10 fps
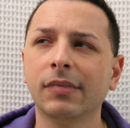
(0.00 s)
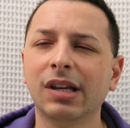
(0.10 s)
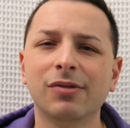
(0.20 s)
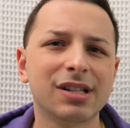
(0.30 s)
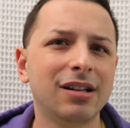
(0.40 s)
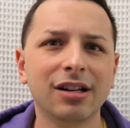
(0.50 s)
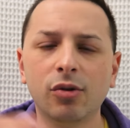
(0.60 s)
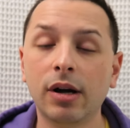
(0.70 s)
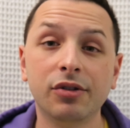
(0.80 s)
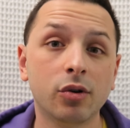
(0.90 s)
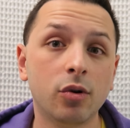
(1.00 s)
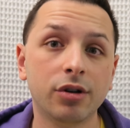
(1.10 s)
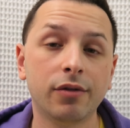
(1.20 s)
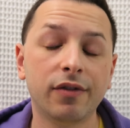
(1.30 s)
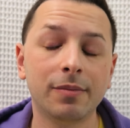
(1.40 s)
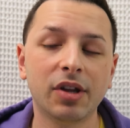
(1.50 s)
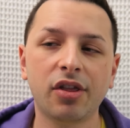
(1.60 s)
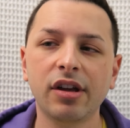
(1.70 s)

And it was kind of like around the corner from the